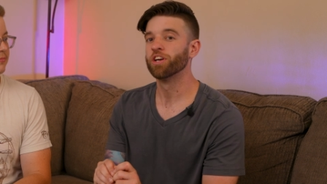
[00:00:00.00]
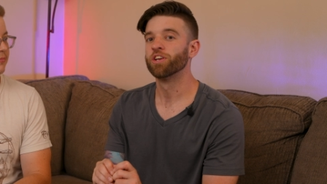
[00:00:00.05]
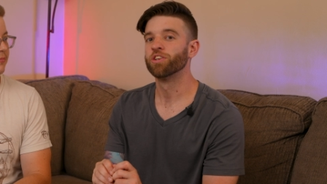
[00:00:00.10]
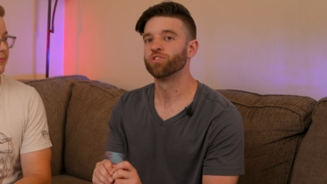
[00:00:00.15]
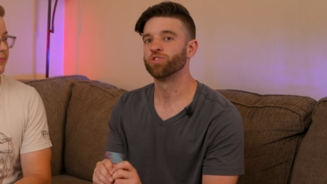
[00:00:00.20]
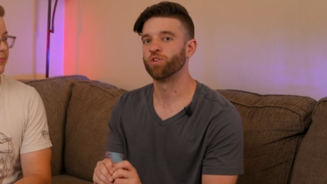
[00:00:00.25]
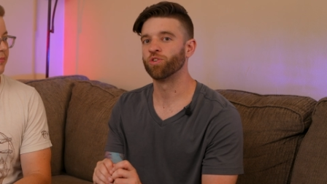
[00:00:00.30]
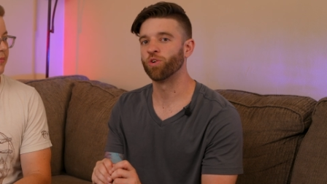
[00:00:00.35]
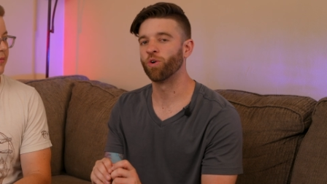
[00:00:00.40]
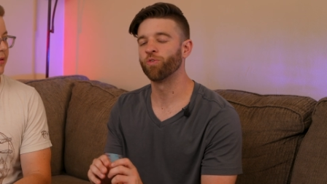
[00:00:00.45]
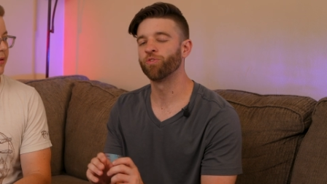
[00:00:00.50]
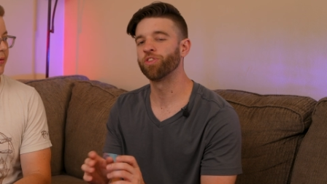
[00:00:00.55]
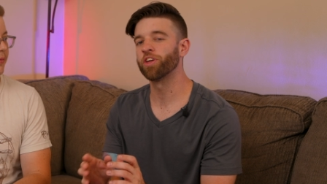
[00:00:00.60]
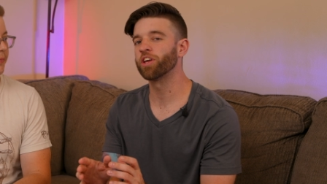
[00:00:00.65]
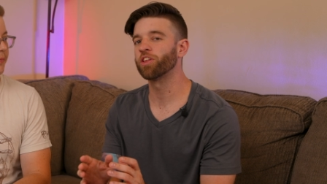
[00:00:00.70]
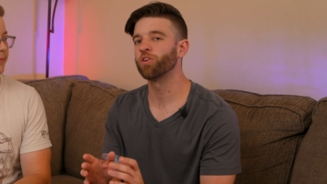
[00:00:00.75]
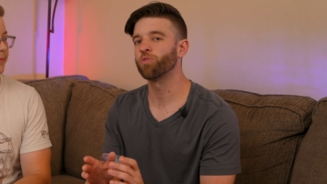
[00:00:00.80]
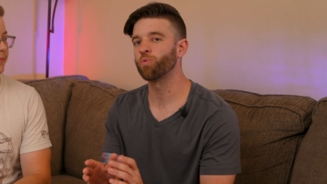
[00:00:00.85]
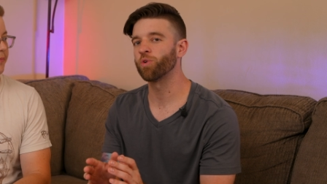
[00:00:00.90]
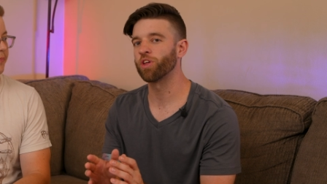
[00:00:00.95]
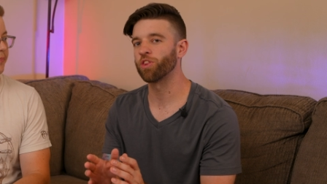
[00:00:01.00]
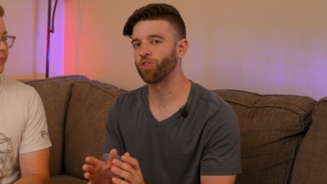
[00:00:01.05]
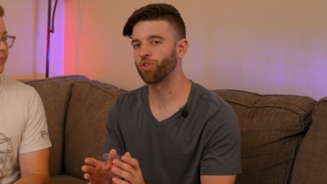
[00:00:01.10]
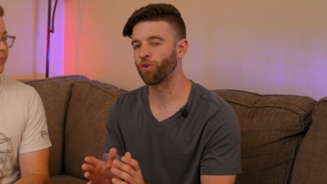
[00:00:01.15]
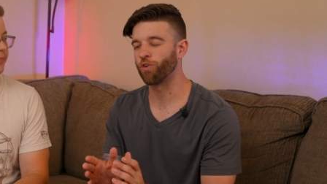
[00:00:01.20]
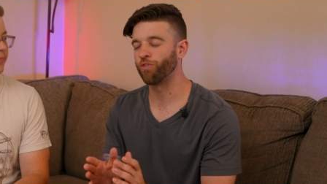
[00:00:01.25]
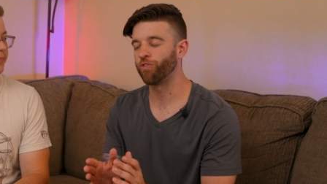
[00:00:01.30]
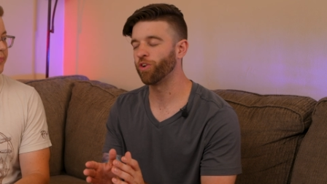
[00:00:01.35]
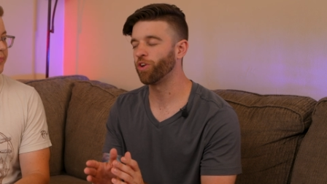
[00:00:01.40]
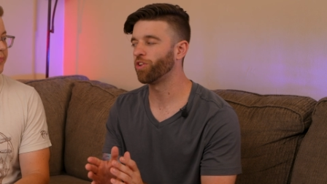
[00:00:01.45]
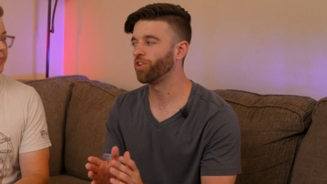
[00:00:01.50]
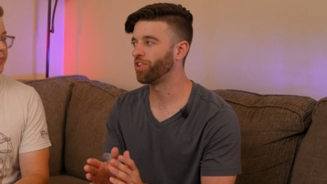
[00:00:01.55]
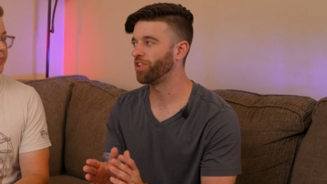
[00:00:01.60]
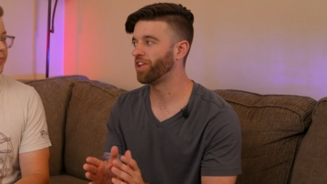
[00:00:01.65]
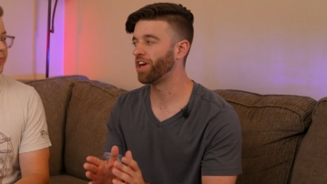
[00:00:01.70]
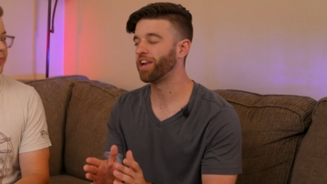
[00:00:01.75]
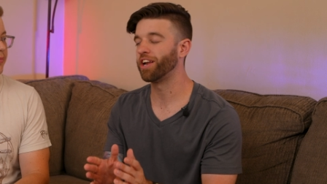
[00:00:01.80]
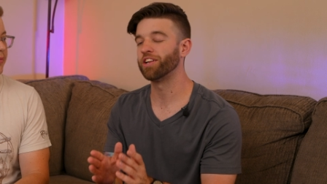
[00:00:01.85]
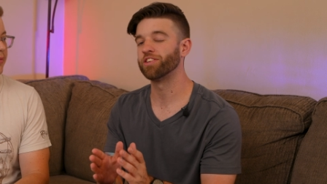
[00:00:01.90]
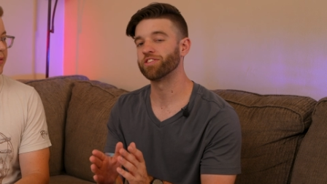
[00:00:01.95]
So don't think that we can throw Field of the
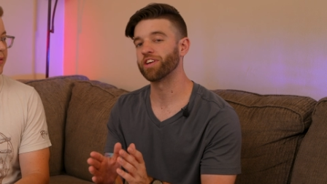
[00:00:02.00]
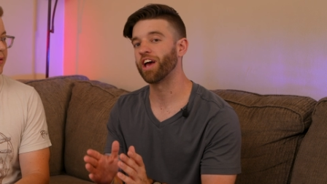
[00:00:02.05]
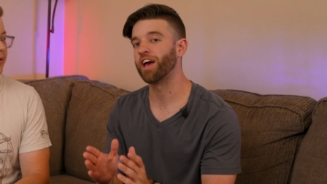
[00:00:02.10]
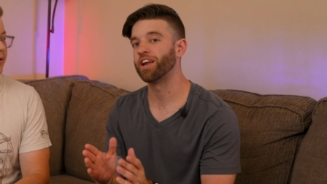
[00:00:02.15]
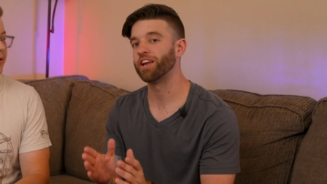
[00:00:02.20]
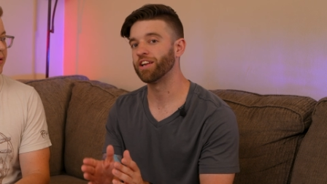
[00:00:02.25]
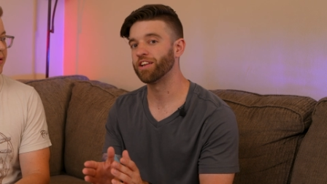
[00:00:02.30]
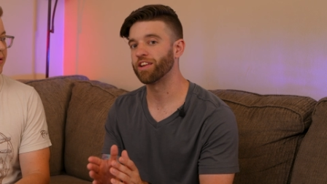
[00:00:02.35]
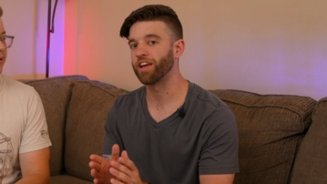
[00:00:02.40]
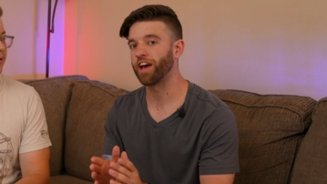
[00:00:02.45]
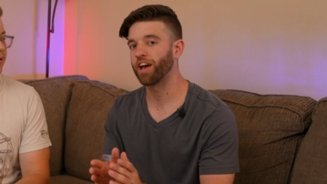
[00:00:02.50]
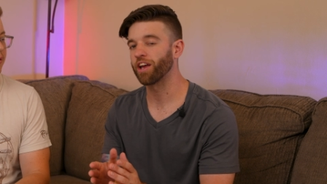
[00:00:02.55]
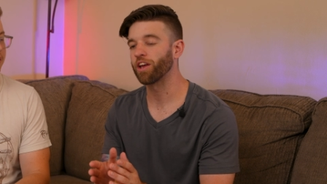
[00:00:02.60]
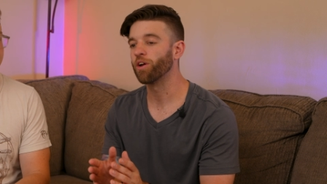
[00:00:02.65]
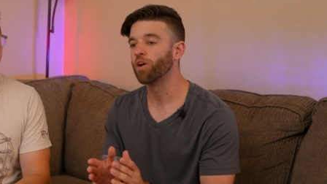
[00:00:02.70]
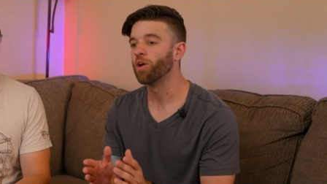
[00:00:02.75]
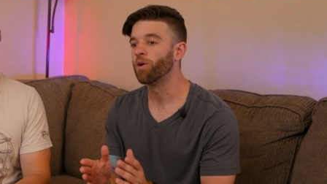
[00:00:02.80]
Dead into any deck.